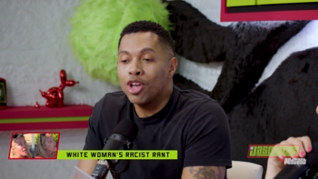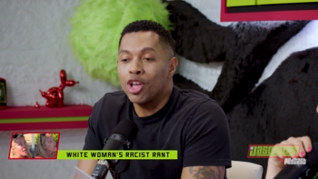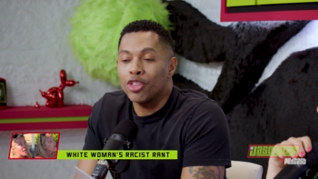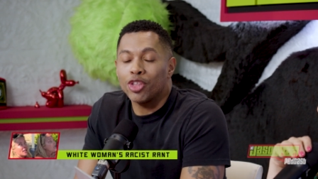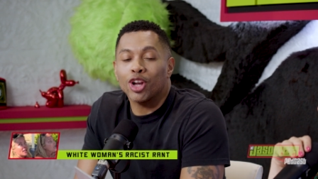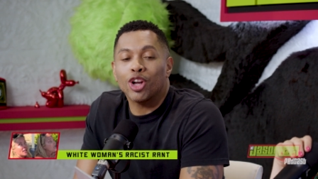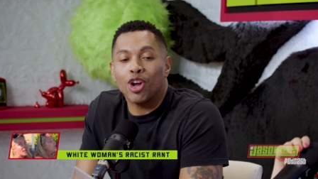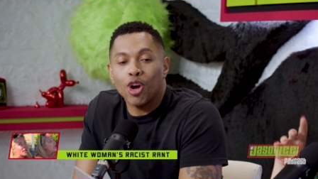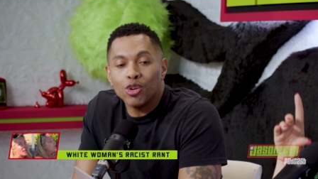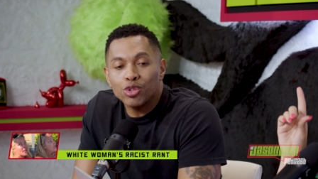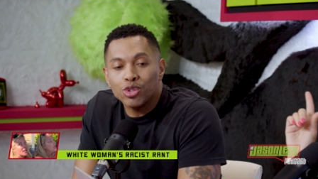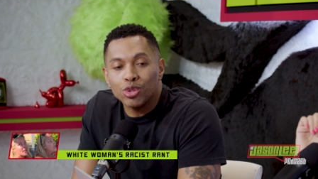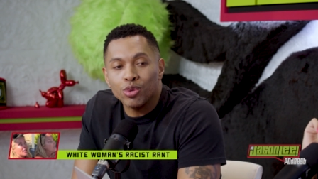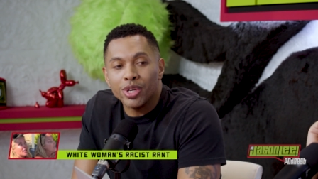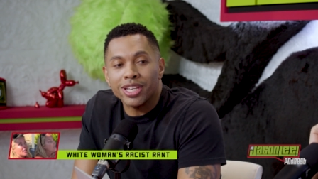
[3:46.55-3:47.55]
Their
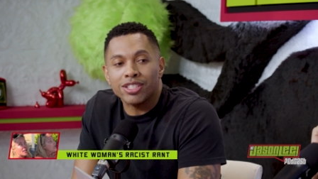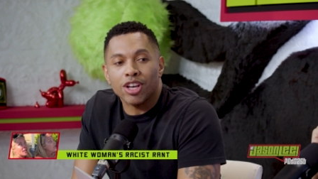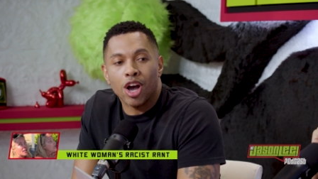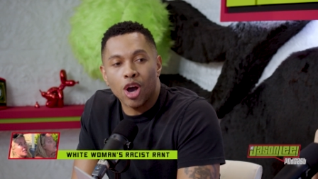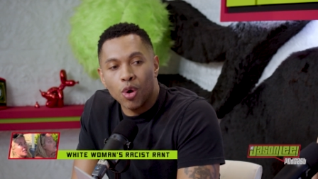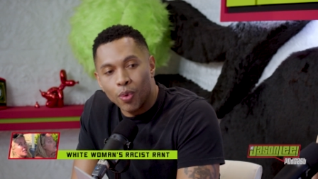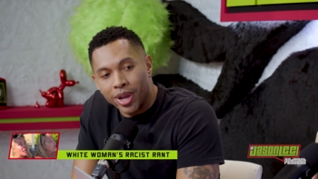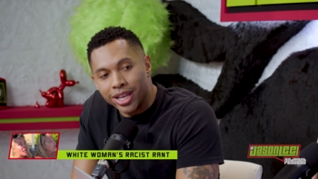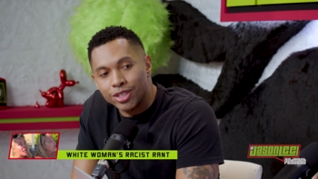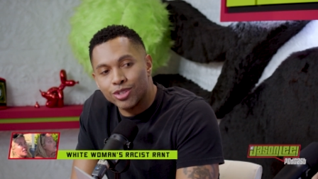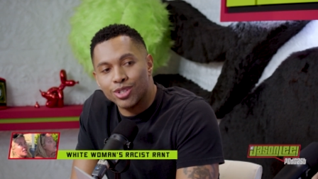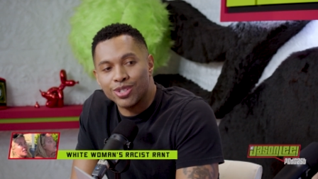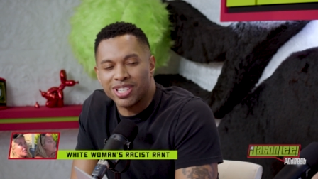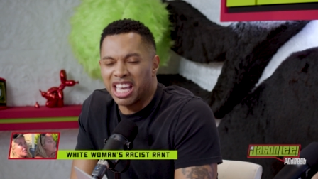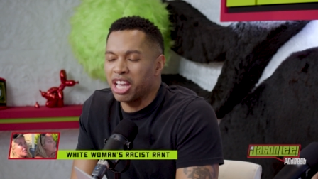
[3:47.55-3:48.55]
go-to is always
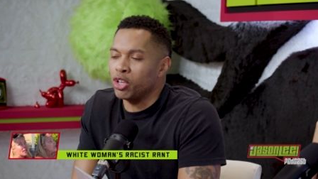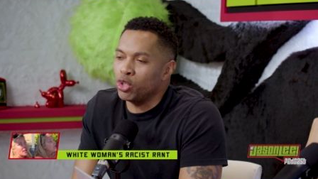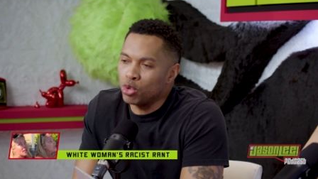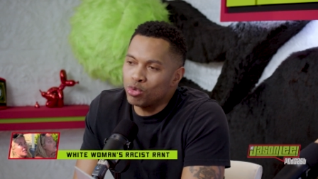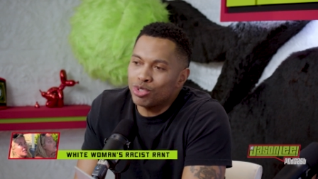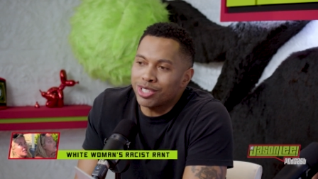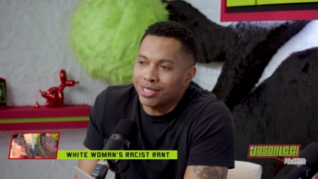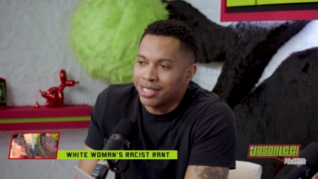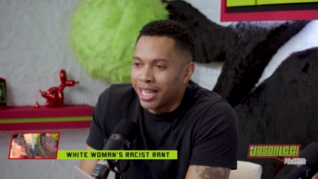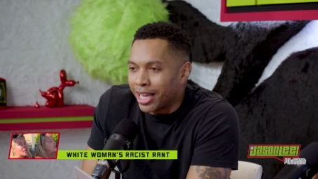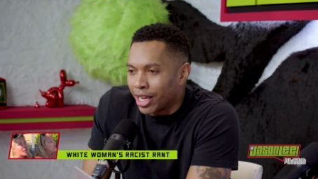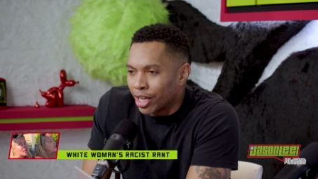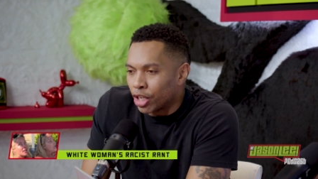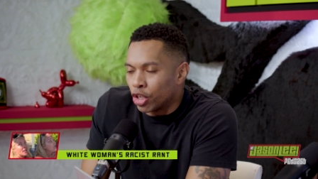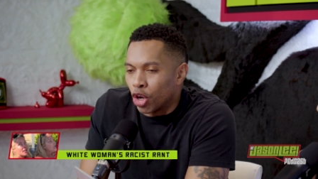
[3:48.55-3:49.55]
to say, "You
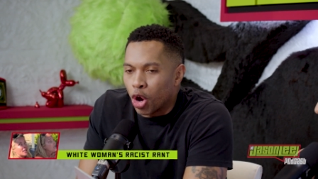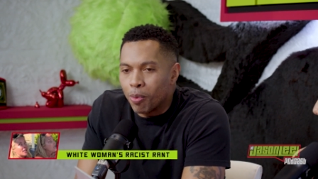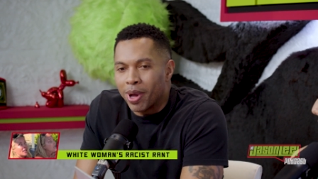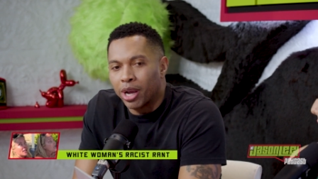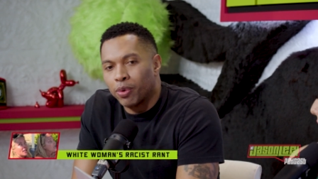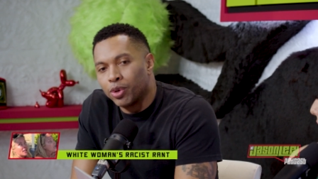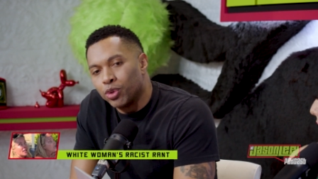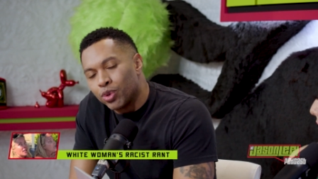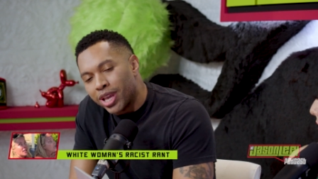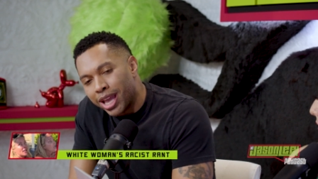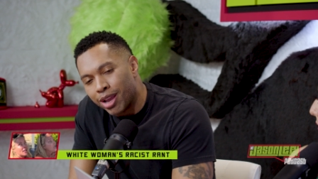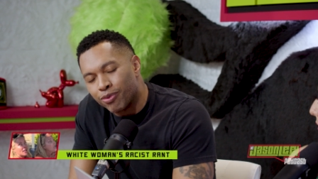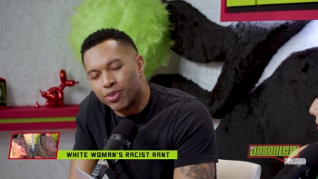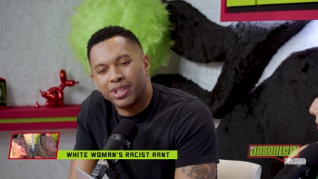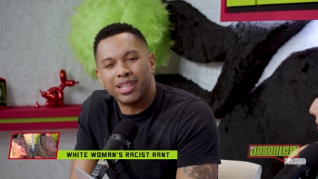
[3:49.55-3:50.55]
stink. Go back where you
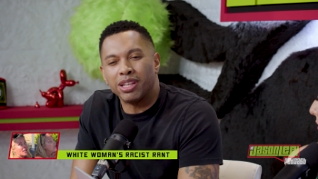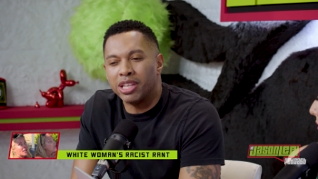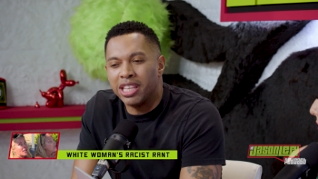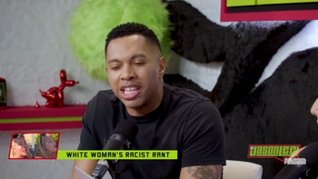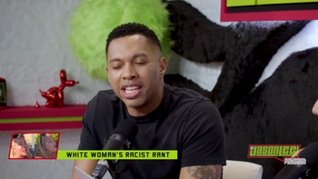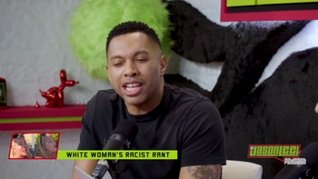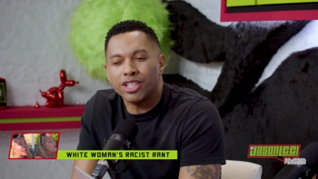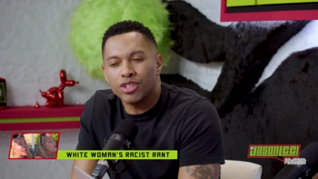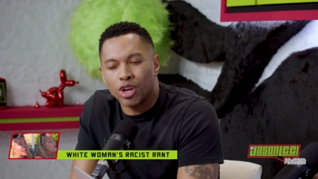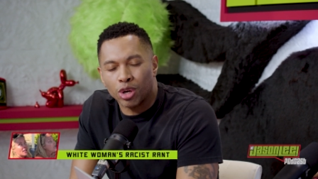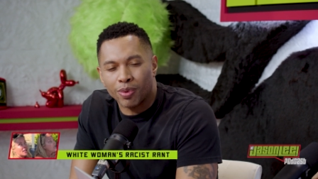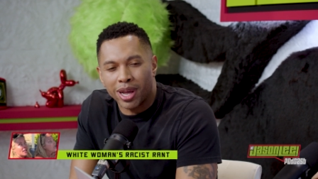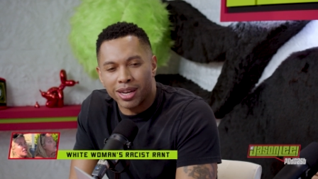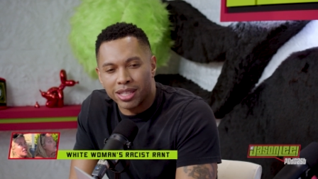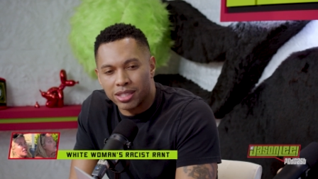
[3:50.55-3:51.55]
came." And then they mm-hmm. turn
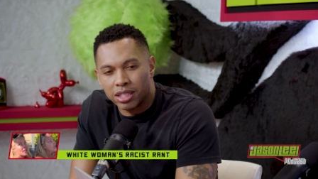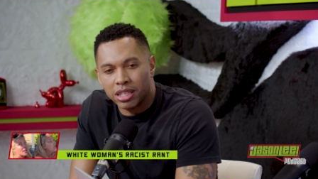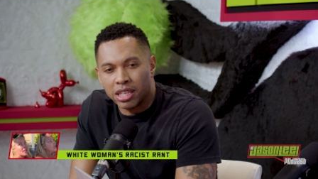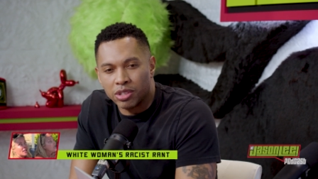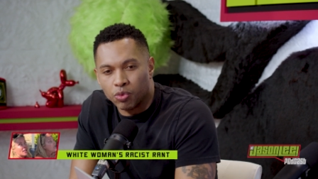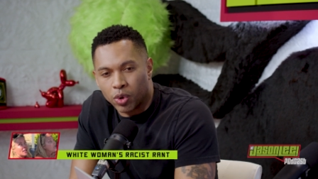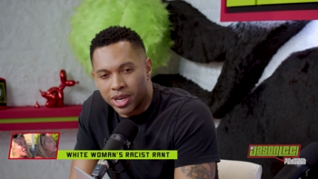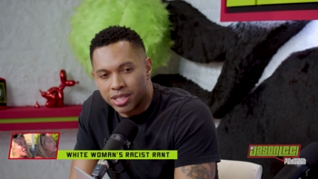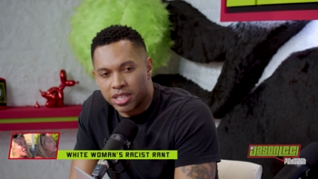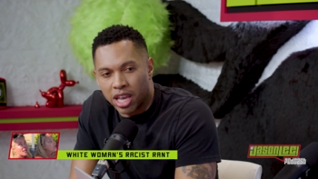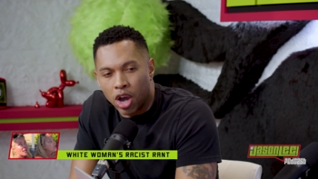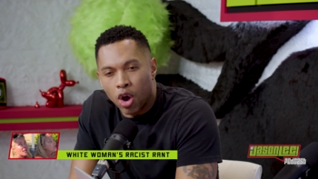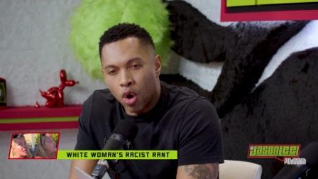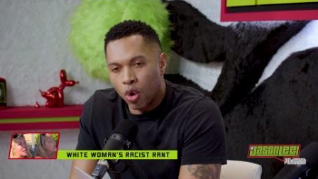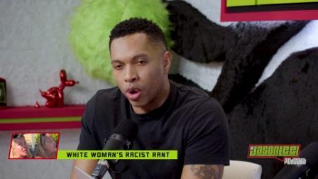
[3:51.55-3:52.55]
around and, and want to say,
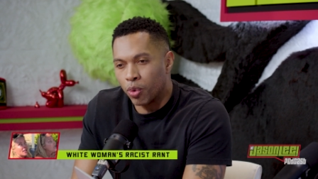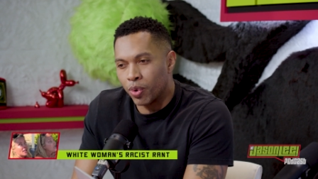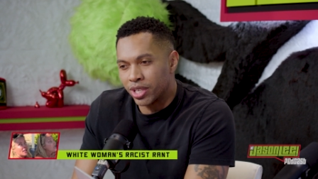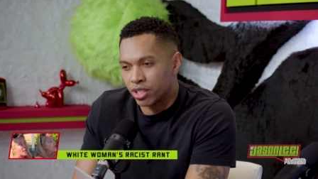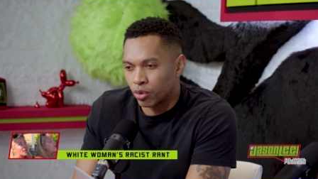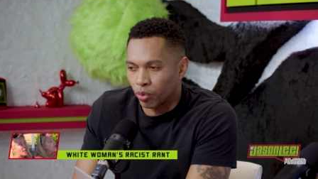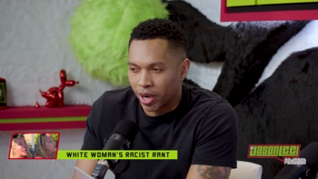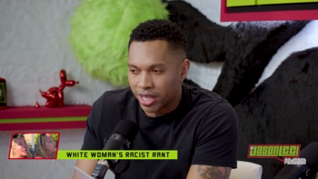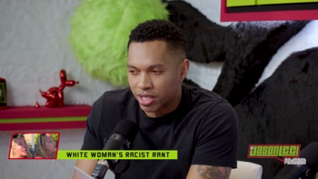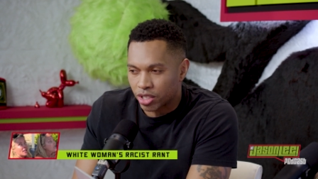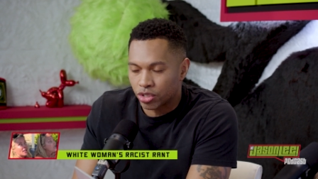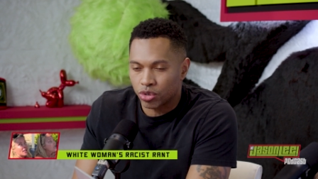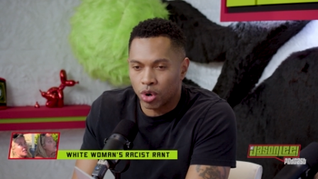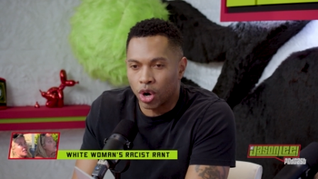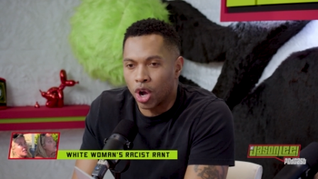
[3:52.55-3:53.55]
"Oh, it wasn't
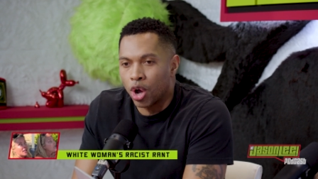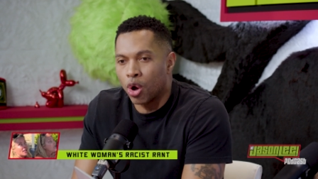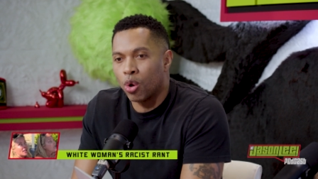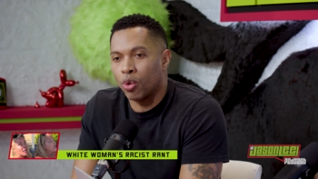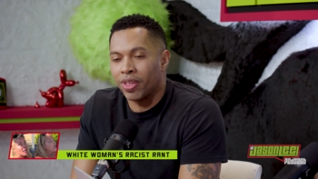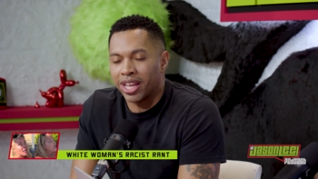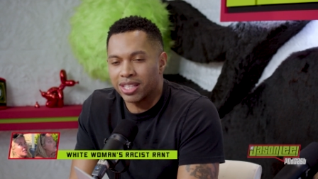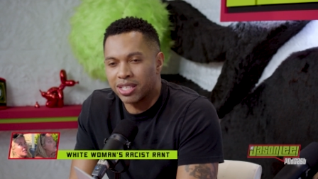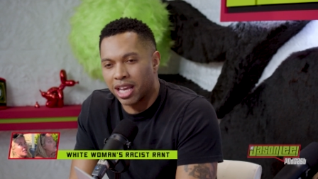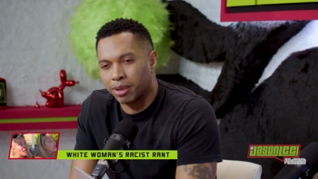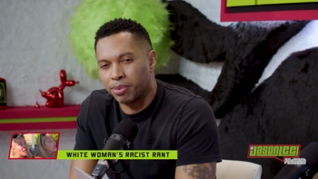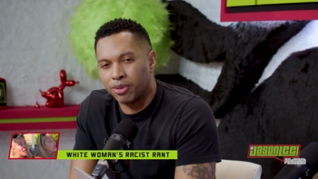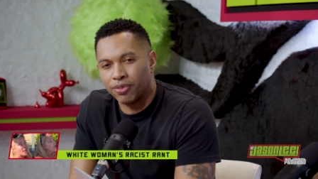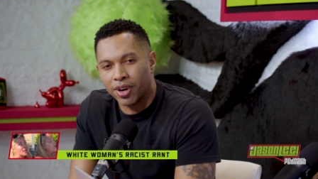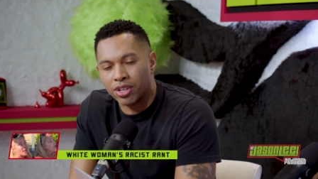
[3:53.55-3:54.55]
racist," or "Oh, they attacked
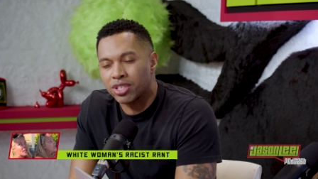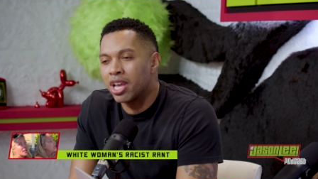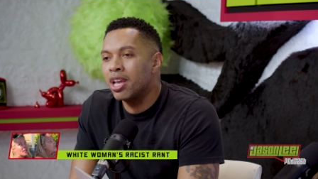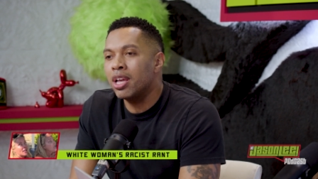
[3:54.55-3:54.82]
me first.